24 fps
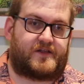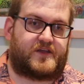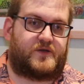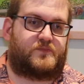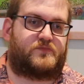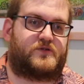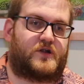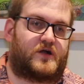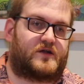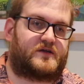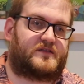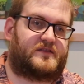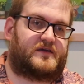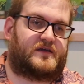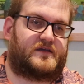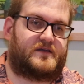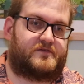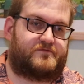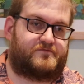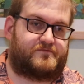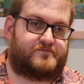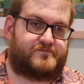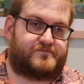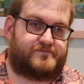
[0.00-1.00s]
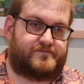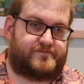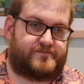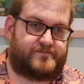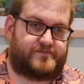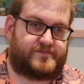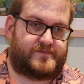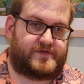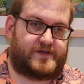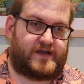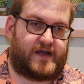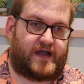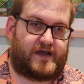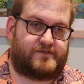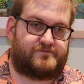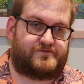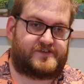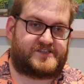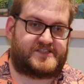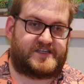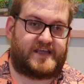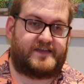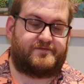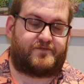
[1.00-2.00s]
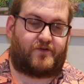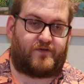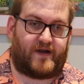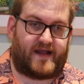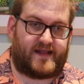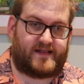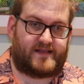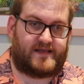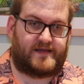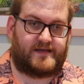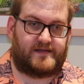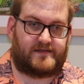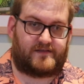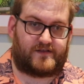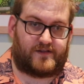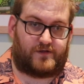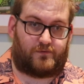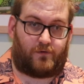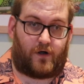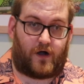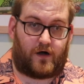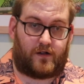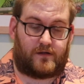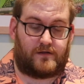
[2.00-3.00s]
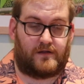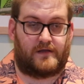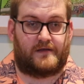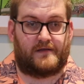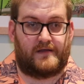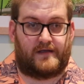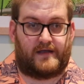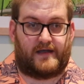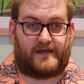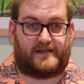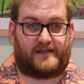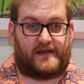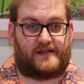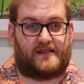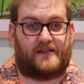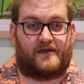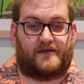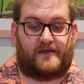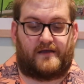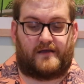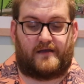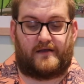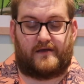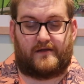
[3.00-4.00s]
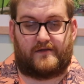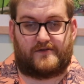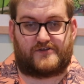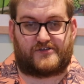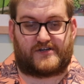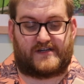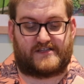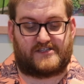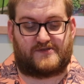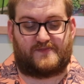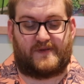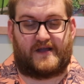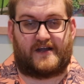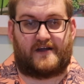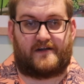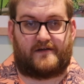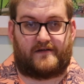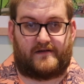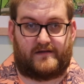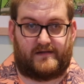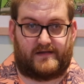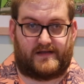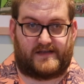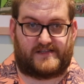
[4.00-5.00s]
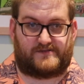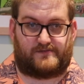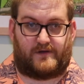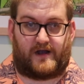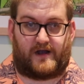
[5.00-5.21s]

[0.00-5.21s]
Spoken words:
You plug the receiver in to the wall, and then the transmitter is